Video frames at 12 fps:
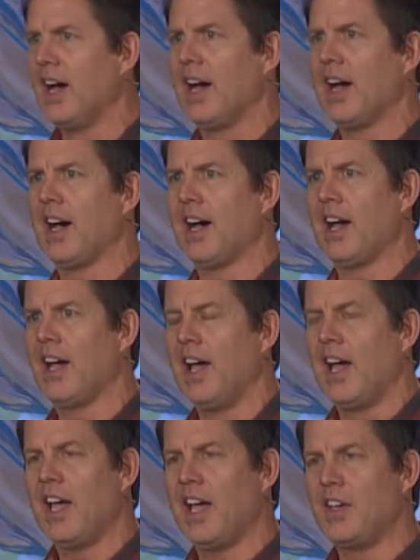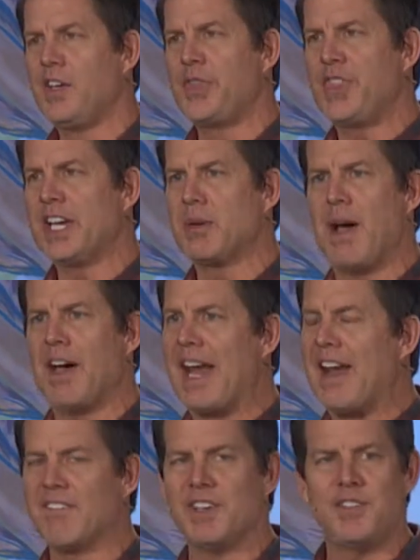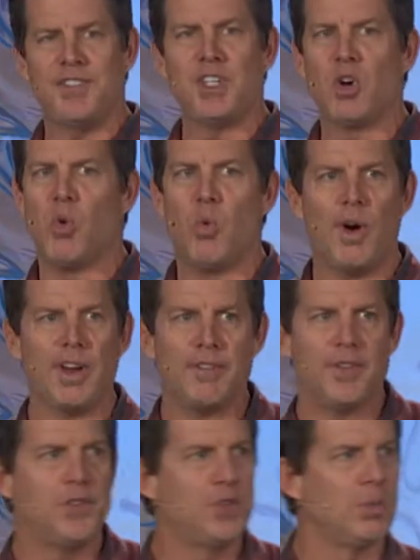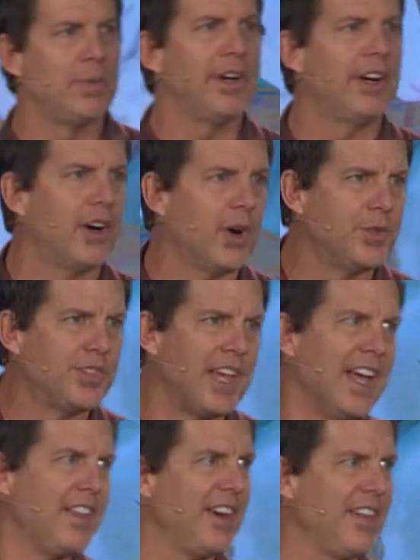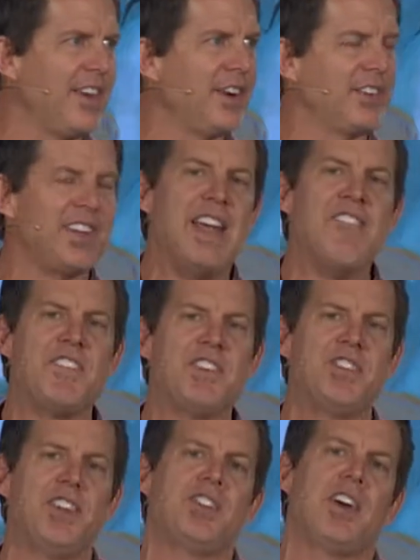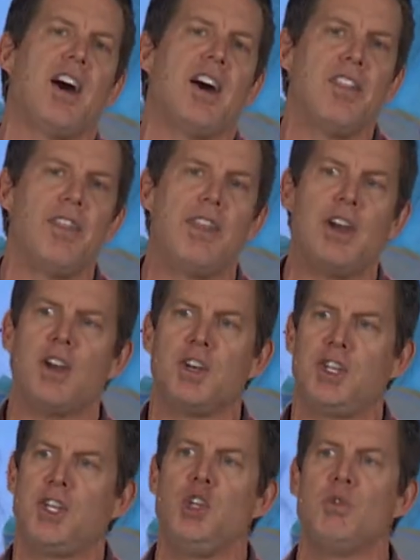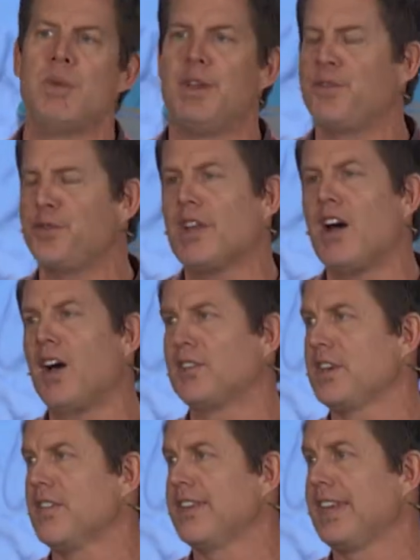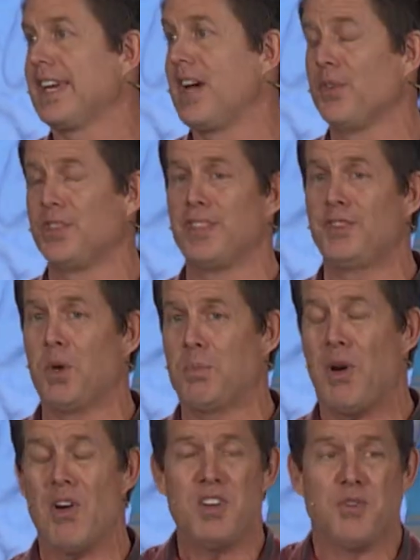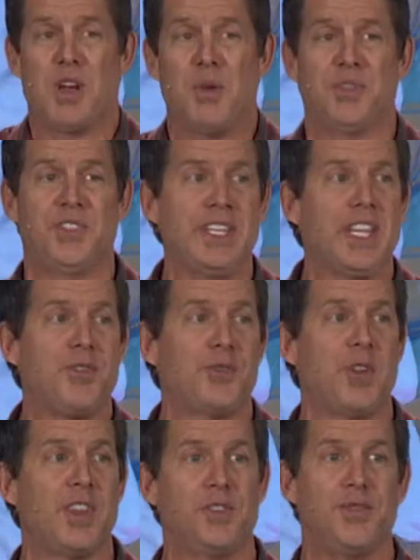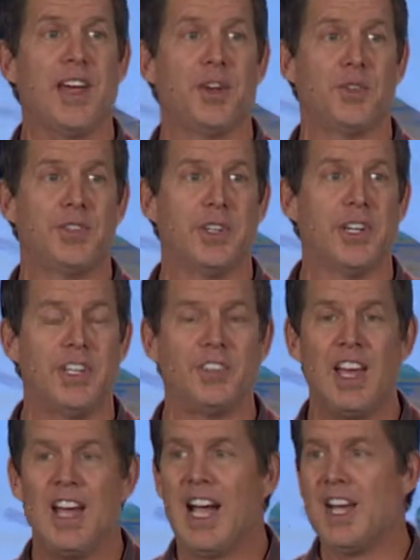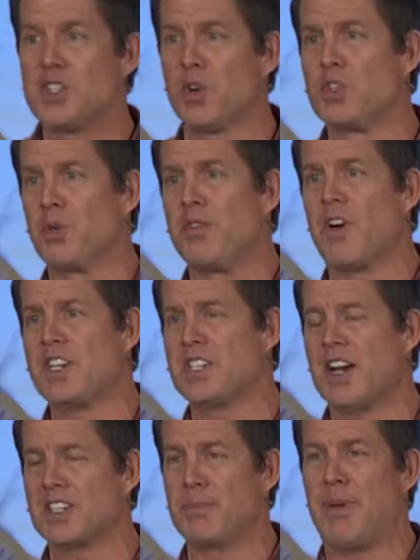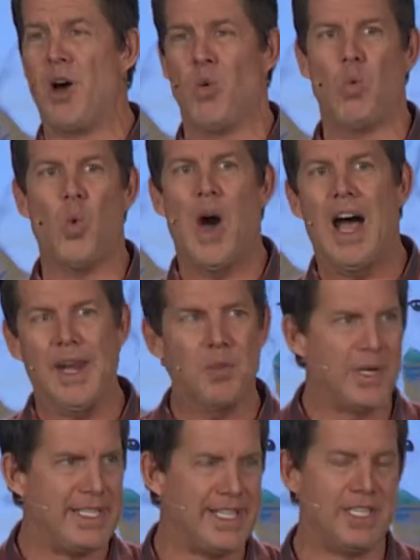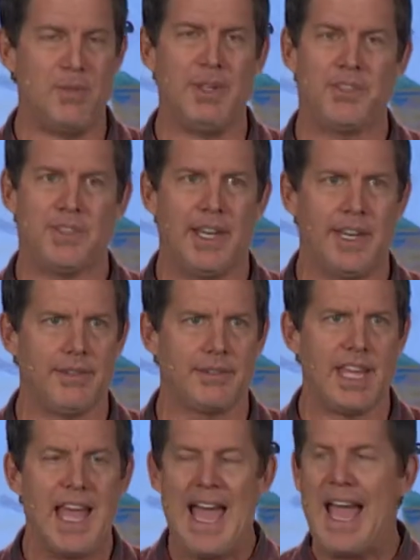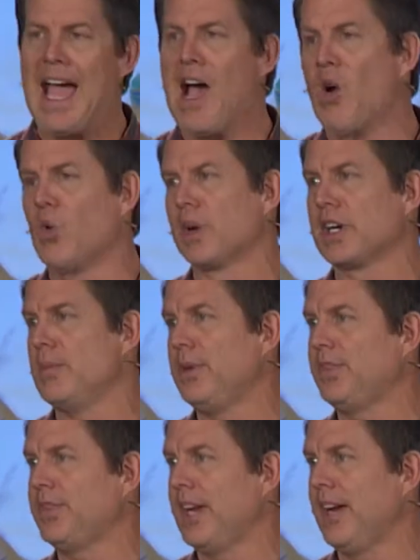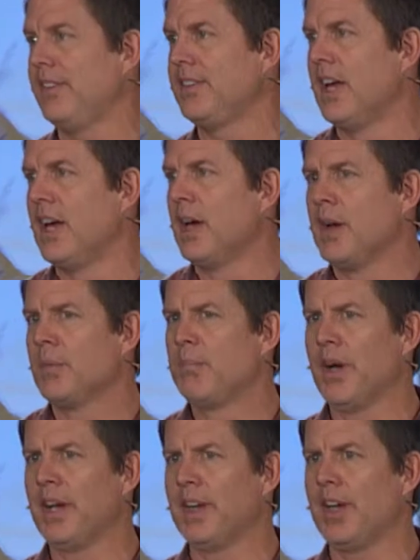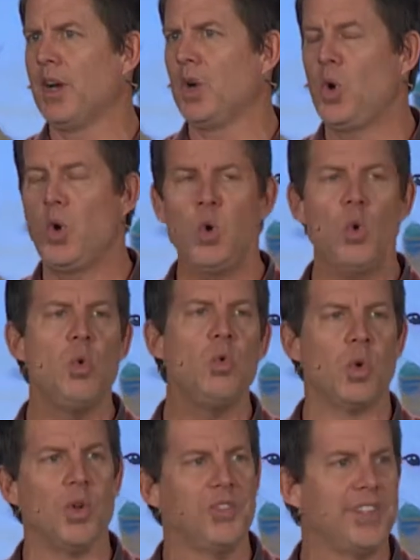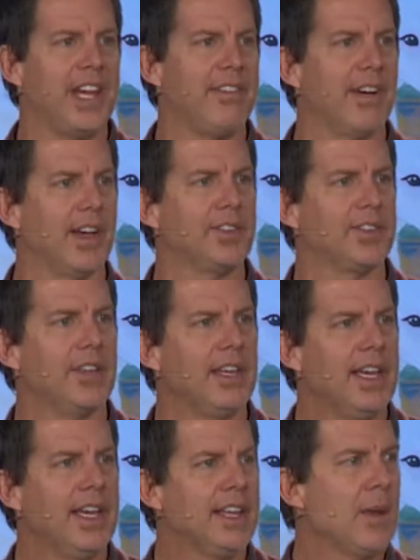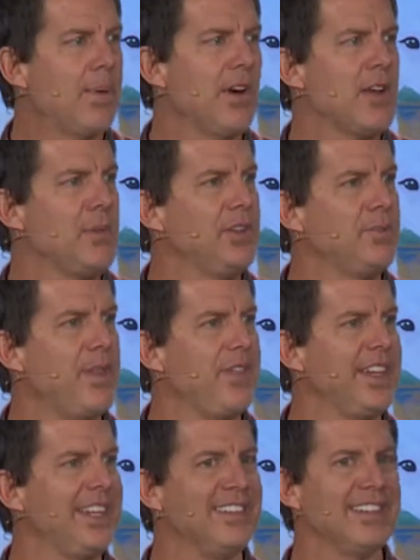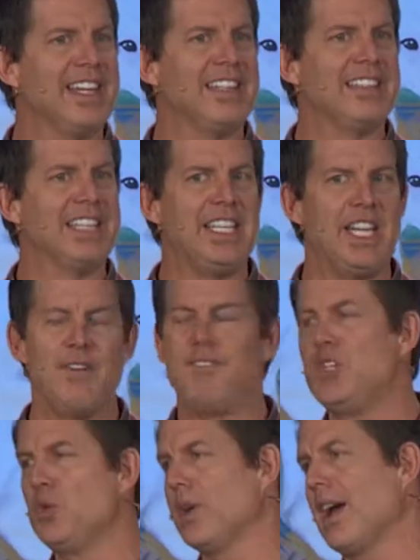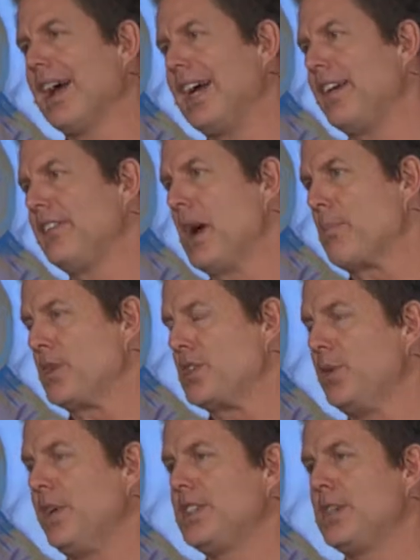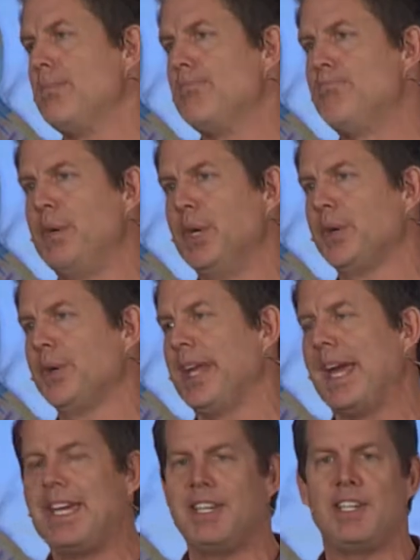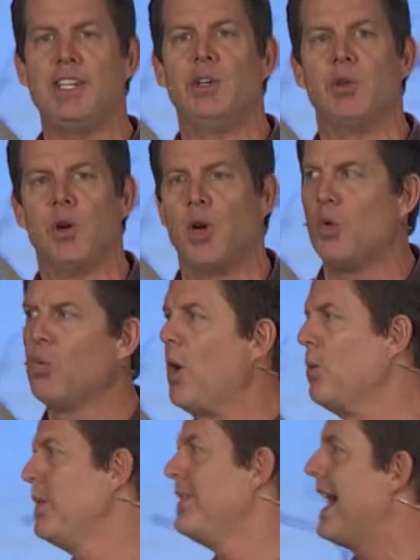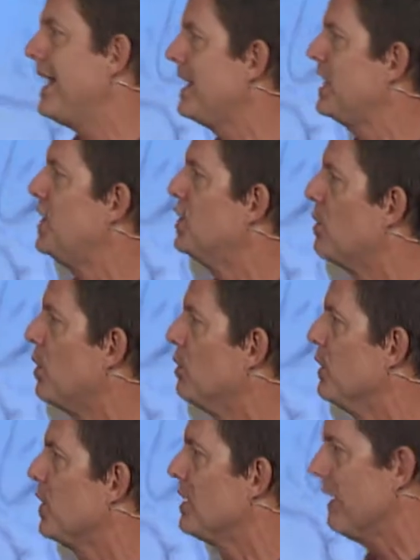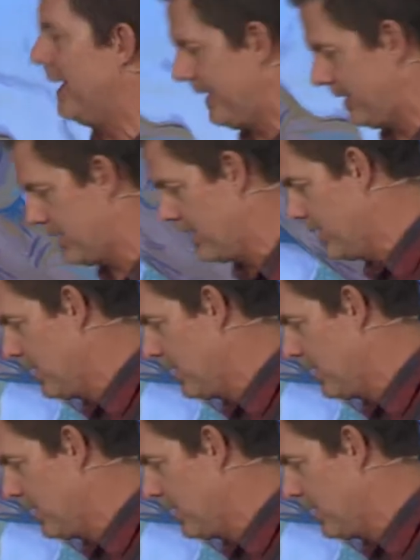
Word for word: uh, you think about every single one of the superheroes, there, there's an emphasis on their human flaws and everything else. And so part of what I was thinking for this final series, I told you we've already talked about why we need to be saved, how we're going to be saved, but who will save us? That part of me has been thinking lately, if you and I had the opportunity to build a hero, what would that hero look like?